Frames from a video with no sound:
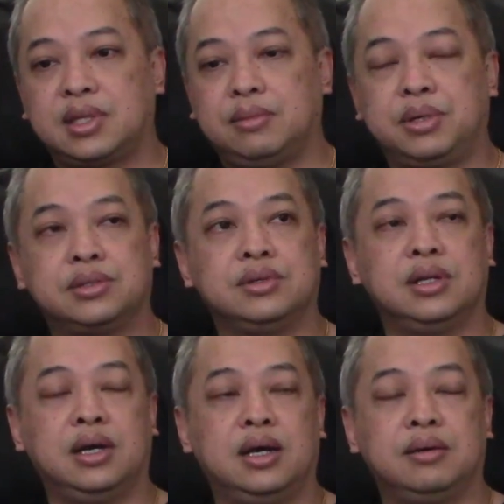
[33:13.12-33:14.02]

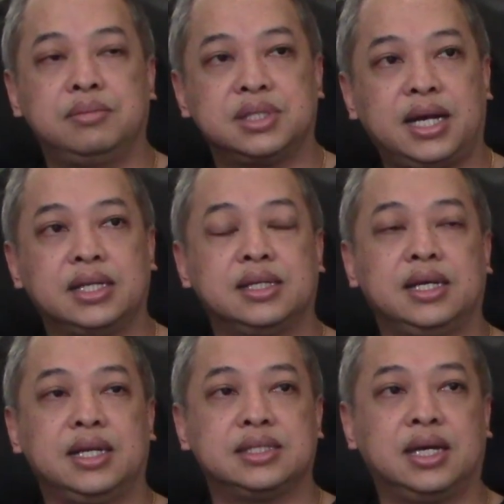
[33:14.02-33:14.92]
battalion at
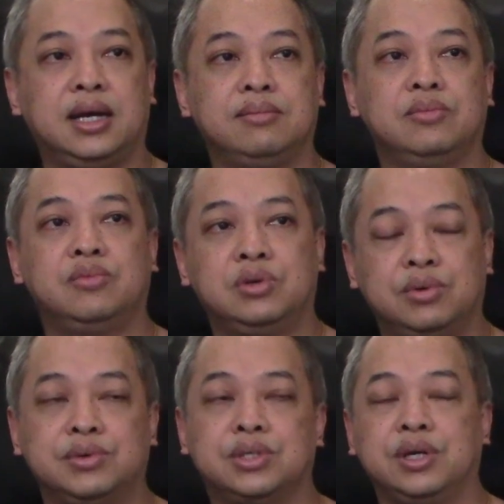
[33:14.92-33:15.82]
that time when we
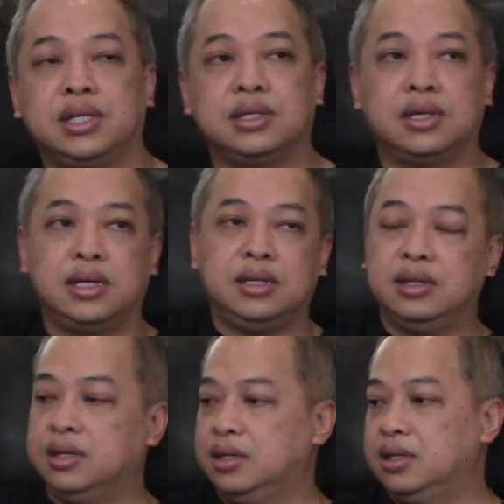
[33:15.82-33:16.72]
were training in
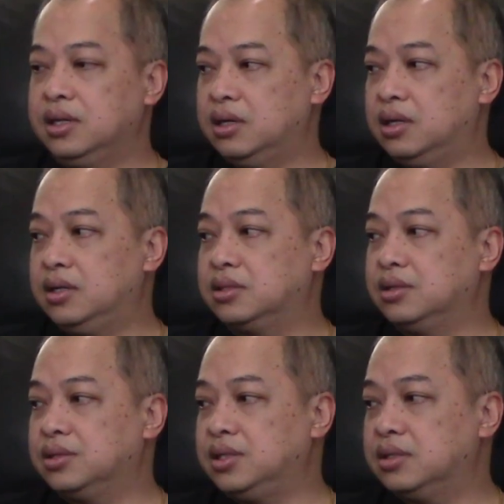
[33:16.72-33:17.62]
the
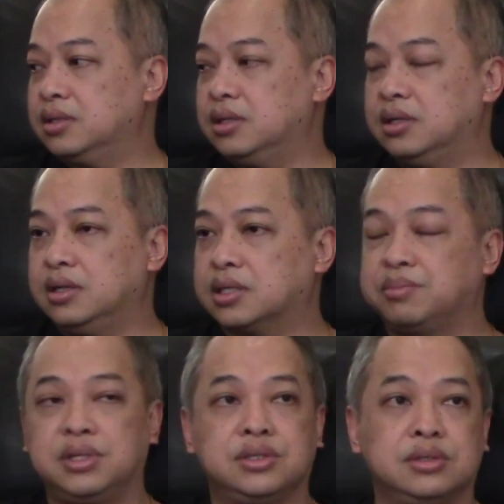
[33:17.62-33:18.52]
13th
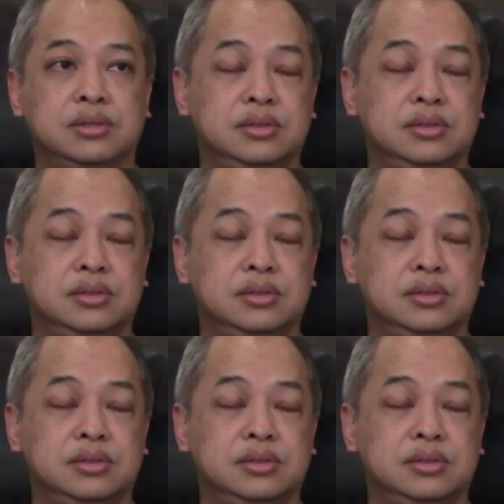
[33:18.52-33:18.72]
expedition.